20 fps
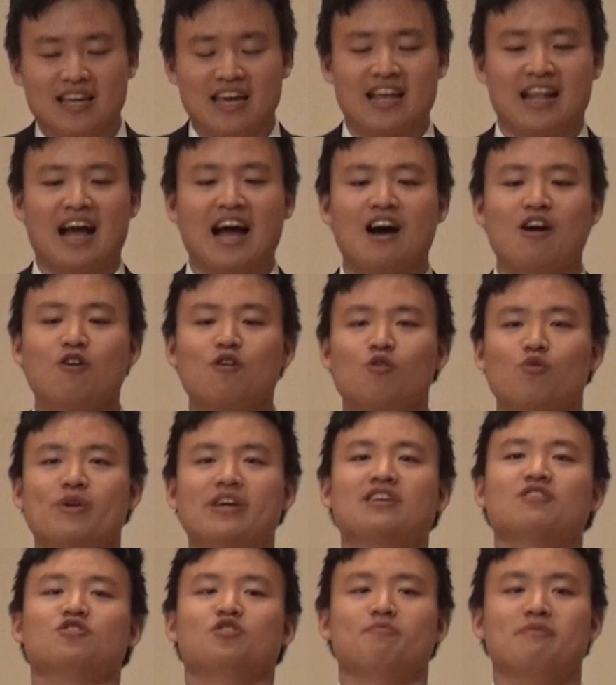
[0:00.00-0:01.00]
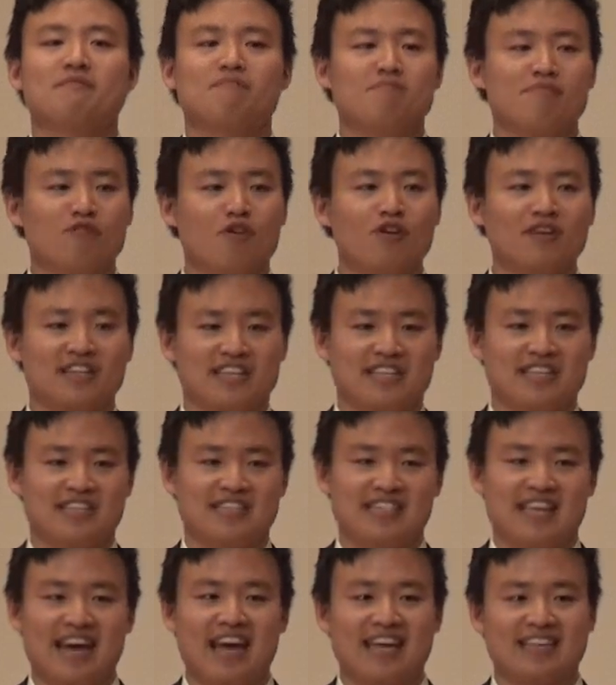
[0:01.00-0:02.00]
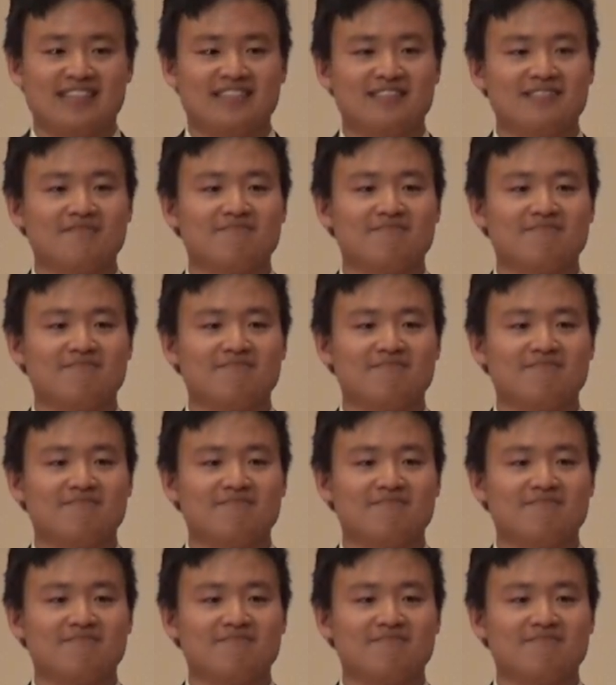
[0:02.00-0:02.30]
and our will will be broken in the end.